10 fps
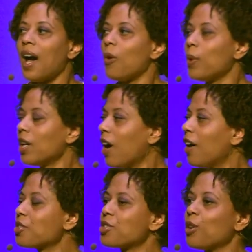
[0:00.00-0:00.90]
We
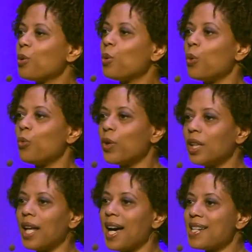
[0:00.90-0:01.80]
also
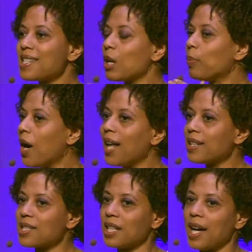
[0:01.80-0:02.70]
realized that
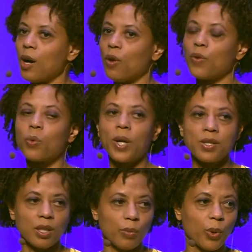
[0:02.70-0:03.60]
policy, however,
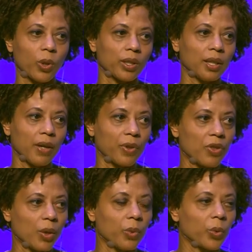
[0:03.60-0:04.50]
was an important lever
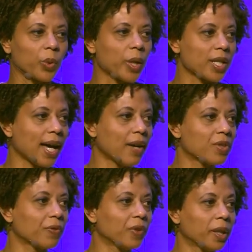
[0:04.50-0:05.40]
that we were going to have
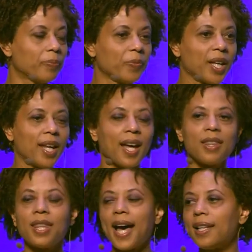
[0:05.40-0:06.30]
to flip.
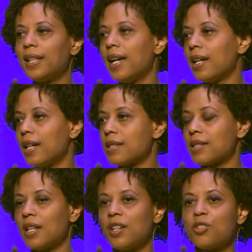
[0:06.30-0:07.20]
And that led
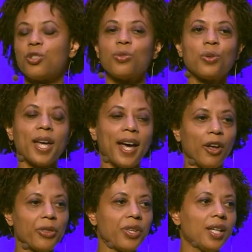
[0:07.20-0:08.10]
us to the
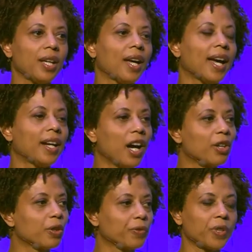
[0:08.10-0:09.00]
Healthy and
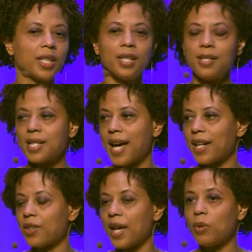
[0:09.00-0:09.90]
Hunger Free Kids
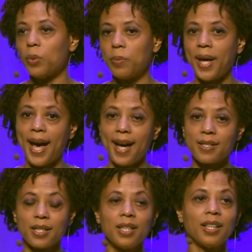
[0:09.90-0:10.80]
Act that we
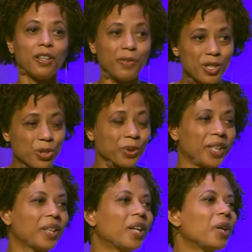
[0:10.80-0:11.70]
passed eventually,